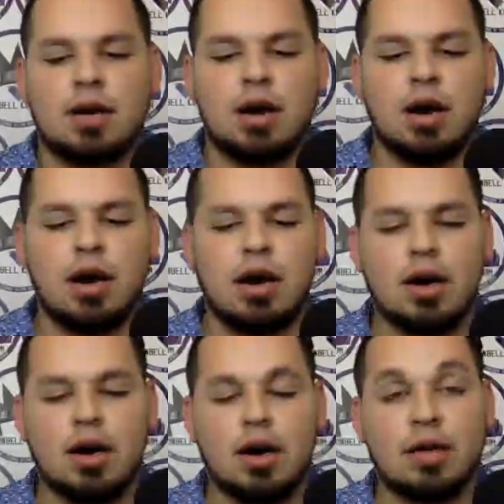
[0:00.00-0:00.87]

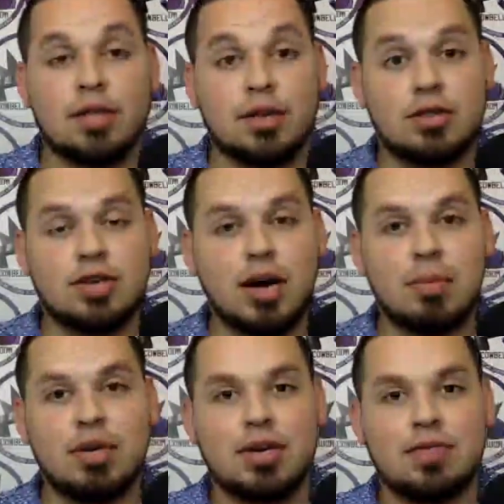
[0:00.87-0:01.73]
Another
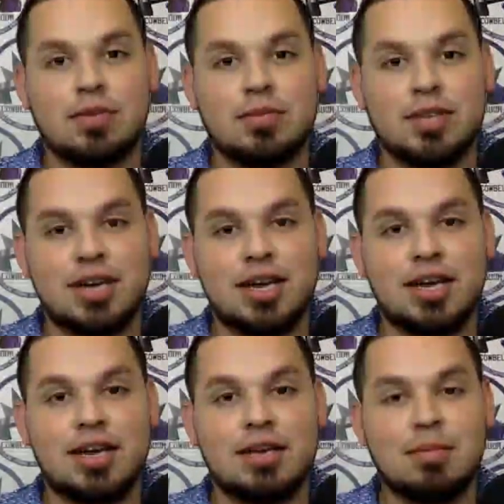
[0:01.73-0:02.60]
topic from
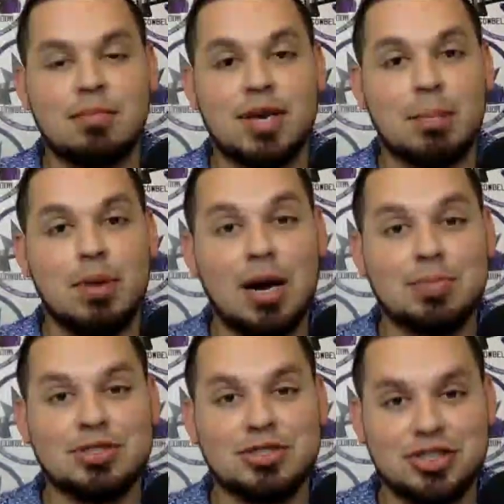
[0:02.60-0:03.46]
today, Big
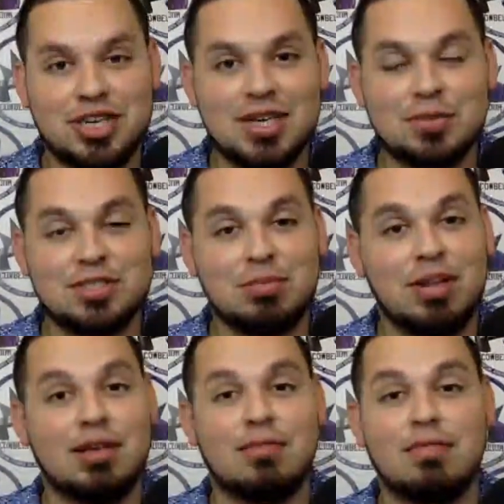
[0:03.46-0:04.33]
Papa G was
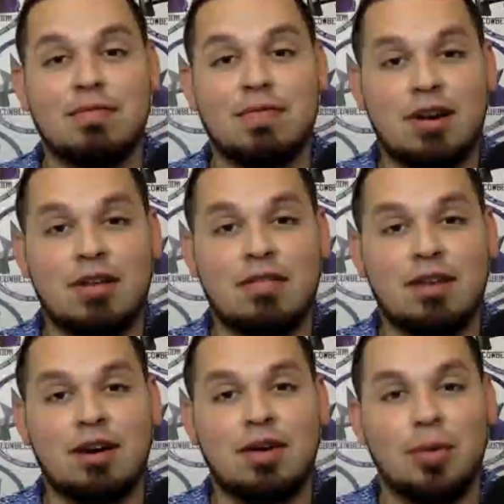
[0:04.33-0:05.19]
playing very,
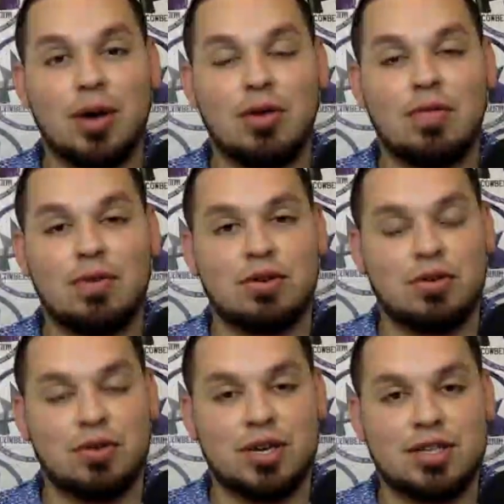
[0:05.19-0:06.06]
very well for
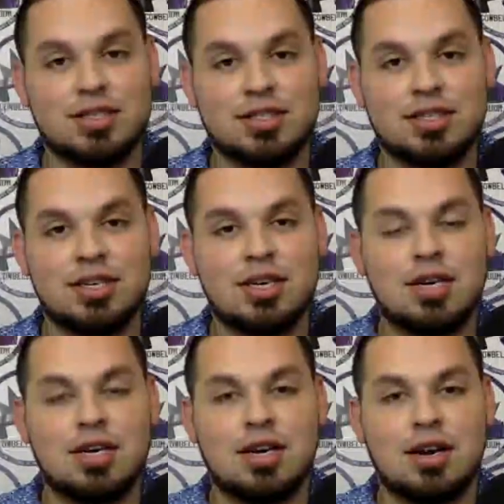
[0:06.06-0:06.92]
Greece.
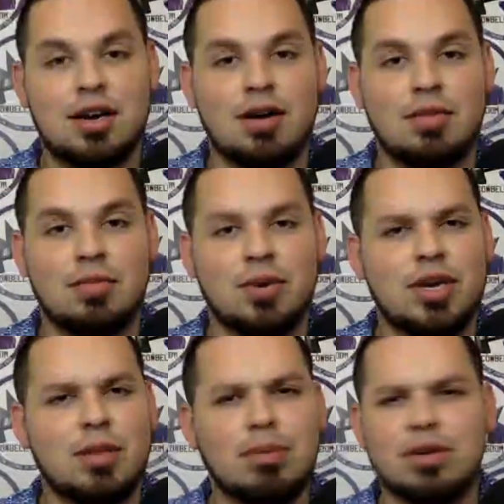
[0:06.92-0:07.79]
We
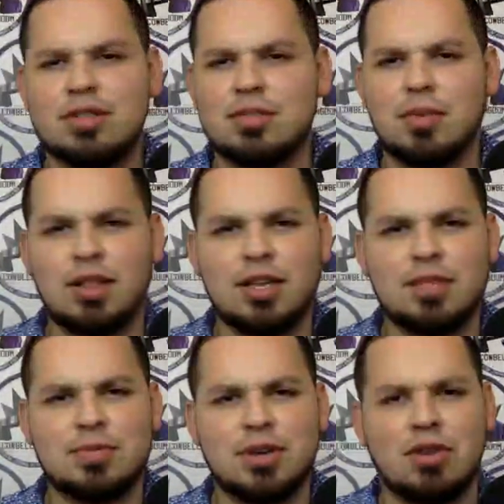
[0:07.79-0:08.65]
uploaded some
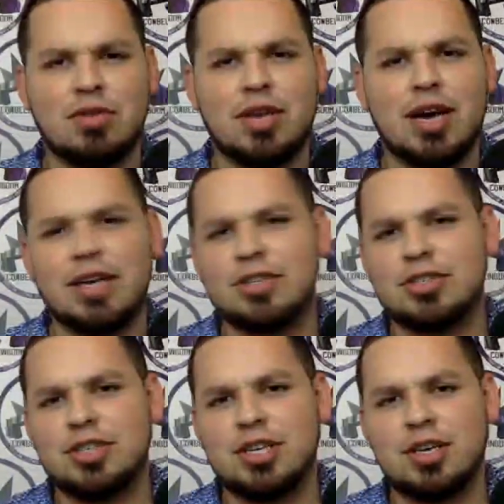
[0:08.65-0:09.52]
clips on the
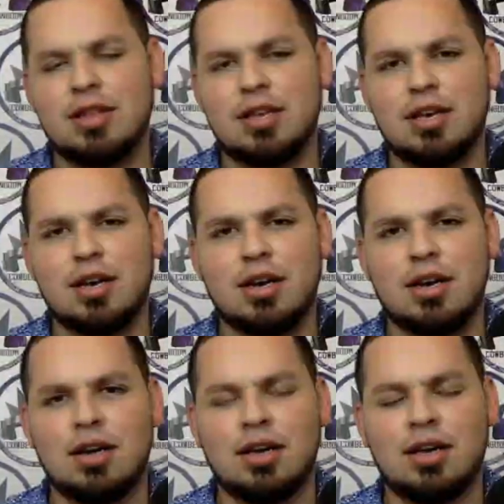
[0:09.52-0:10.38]
IG, the
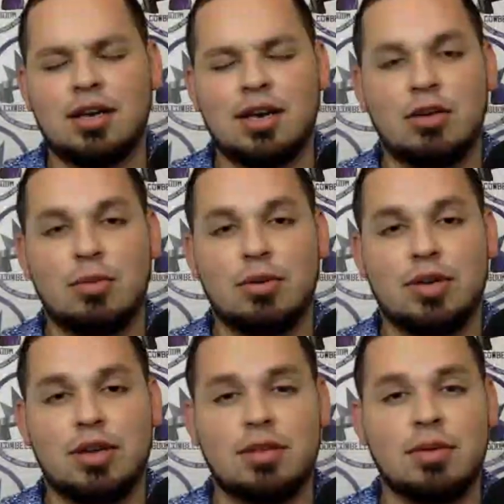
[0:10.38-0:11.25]
Cowboy
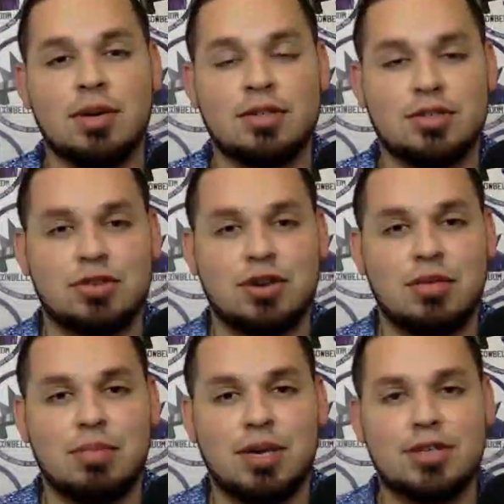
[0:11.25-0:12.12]
Kingdom Instagram
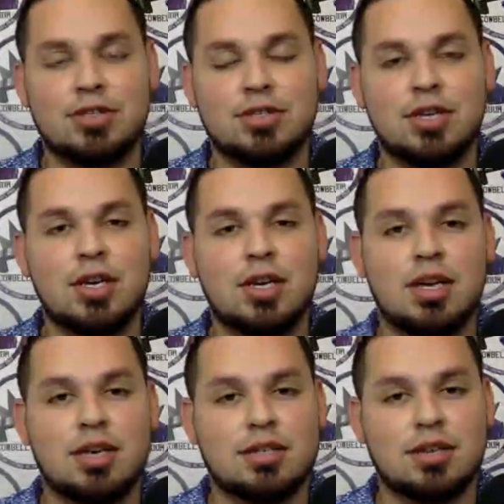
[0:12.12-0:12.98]
page. You
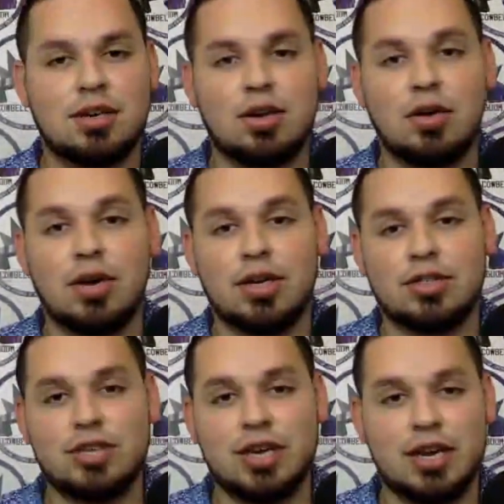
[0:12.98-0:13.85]
guys can go ahead and
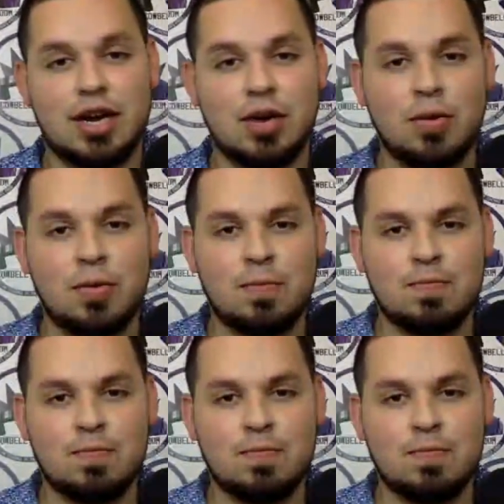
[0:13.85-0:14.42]
check it out.